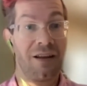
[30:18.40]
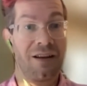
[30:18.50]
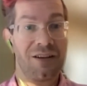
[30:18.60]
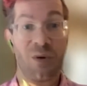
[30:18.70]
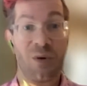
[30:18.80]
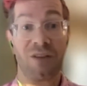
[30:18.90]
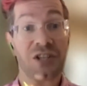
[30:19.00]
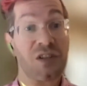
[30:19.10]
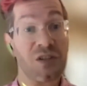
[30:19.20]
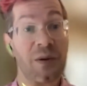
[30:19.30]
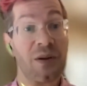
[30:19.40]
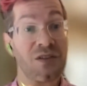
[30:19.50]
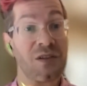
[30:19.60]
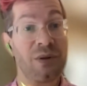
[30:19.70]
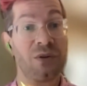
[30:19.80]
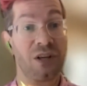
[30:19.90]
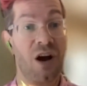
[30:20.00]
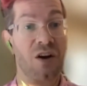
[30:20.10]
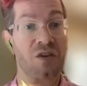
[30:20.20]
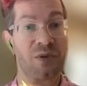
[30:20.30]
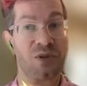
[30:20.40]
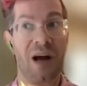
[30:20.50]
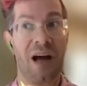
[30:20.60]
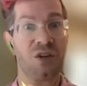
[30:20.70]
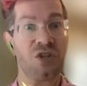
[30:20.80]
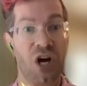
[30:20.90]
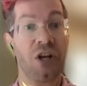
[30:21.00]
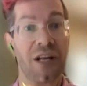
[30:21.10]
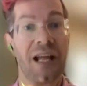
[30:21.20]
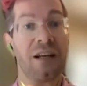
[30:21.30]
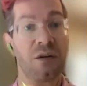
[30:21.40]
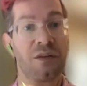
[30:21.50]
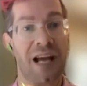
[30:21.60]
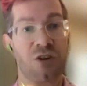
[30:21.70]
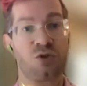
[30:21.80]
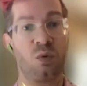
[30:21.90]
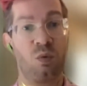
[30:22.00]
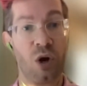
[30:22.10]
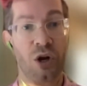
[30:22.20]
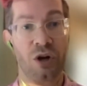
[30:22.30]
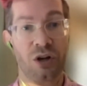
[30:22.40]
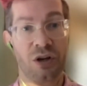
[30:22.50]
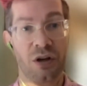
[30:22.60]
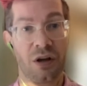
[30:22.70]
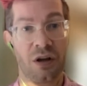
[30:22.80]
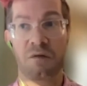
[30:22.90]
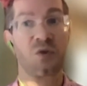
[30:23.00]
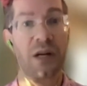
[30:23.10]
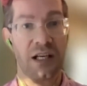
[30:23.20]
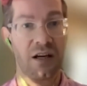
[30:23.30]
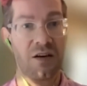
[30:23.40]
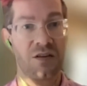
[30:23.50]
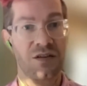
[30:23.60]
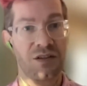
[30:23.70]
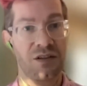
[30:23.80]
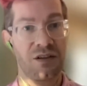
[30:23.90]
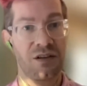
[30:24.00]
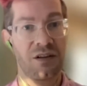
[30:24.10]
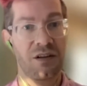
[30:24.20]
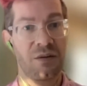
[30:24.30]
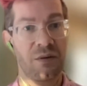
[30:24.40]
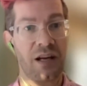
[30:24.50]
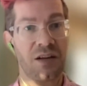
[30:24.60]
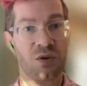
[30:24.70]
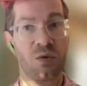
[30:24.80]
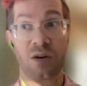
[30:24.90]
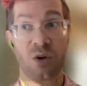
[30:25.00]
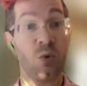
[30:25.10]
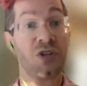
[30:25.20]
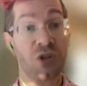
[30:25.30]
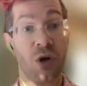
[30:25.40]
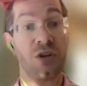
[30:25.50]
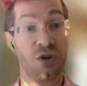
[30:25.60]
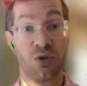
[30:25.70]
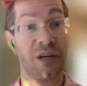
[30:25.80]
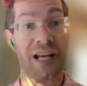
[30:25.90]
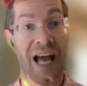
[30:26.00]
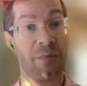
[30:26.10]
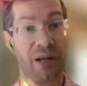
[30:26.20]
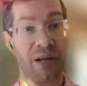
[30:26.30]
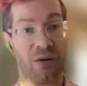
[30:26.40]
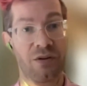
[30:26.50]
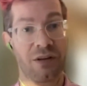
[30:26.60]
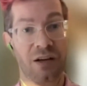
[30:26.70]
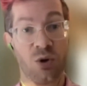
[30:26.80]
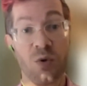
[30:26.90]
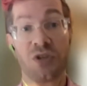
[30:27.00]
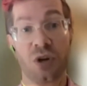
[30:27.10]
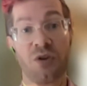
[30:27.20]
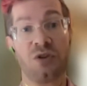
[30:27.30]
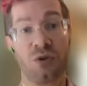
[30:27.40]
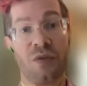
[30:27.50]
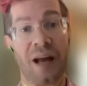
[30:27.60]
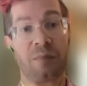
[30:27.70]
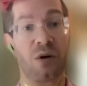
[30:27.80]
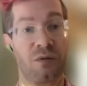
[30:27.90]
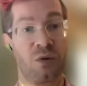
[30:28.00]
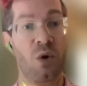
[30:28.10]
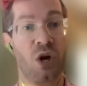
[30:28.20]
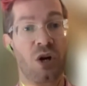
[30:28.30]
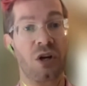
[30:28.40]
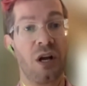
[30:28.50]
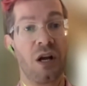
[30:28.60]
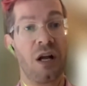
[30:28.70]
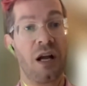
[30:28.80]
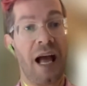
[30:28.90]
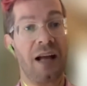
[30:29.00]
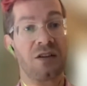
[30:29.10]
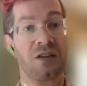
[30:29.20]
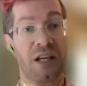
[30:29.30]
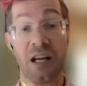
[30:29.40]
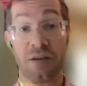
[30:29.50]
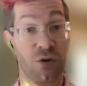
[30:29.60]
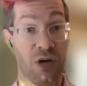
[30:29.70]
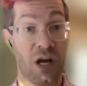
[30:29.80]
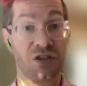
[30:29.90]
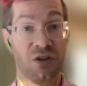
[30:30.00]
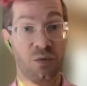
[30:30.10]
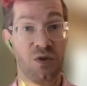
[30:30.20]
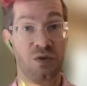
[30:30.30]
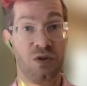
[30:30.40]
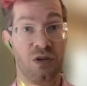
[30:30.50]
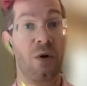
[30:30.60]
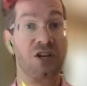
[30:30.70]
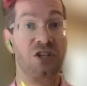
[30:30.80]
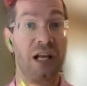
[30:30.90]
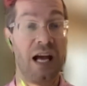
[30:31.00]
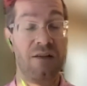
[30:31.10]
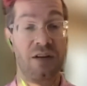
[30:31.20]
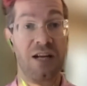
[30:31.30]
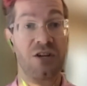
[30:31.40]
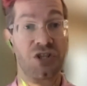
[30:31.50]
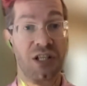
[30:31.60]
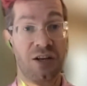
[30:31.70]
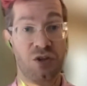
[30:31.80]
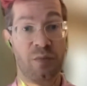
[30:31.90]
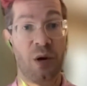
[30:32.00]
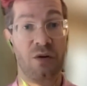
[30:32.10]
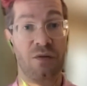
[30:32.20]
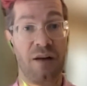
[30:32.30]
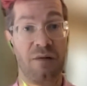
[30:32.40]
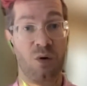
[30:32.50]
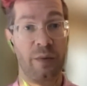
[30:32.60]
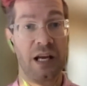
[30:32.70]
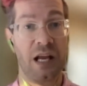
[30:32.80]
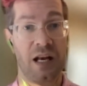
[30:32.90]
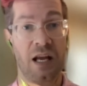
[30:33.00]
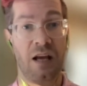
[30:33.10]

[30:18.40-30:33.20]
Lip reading: you have lots of experience in building cars, but you haven't done any of the actual work for 20 years, right? And so like, who is going to do the CAD build? Like, who is going to do that part of the work? And he had a very good answer, which was, oh, actually, I have an agency that does part of that for me. And